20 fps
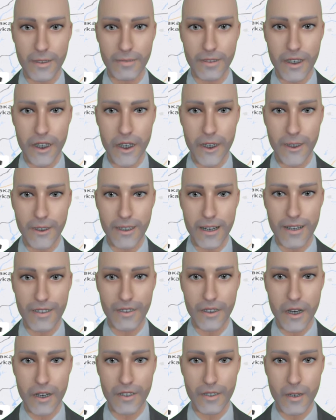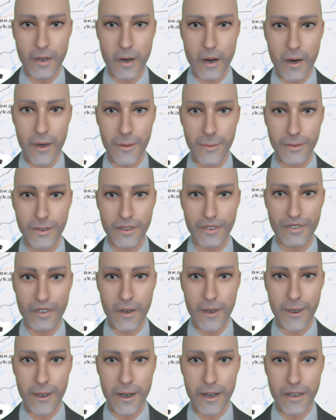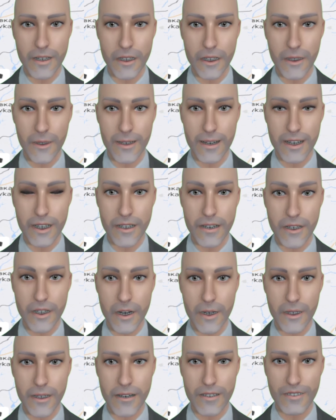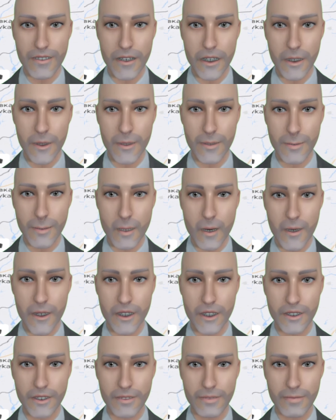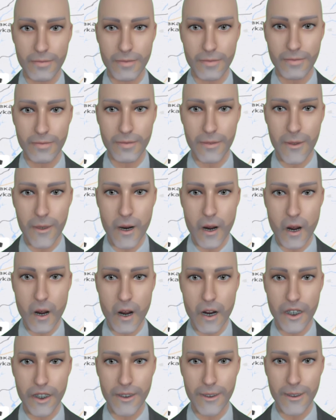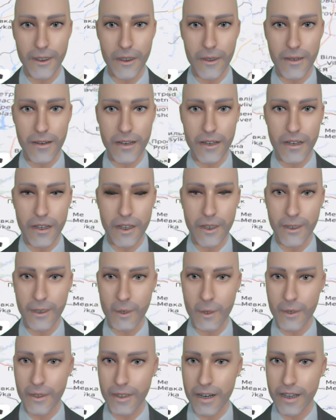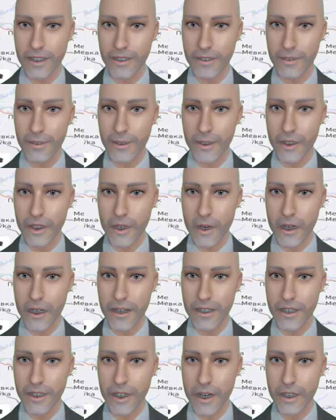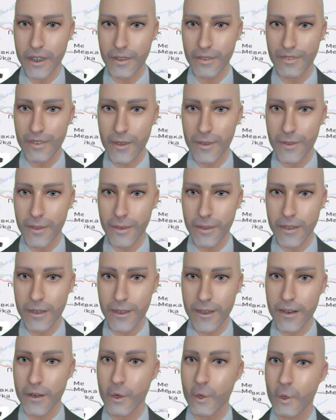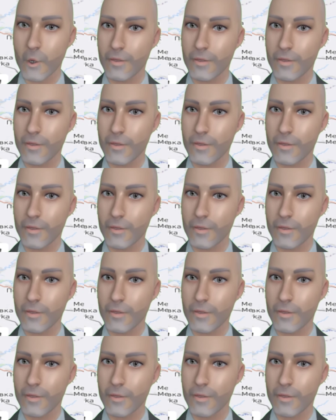General Staff of Armed Forces of Ukraine in their evening report there on screen. You can see where that is located, not too far from Izium.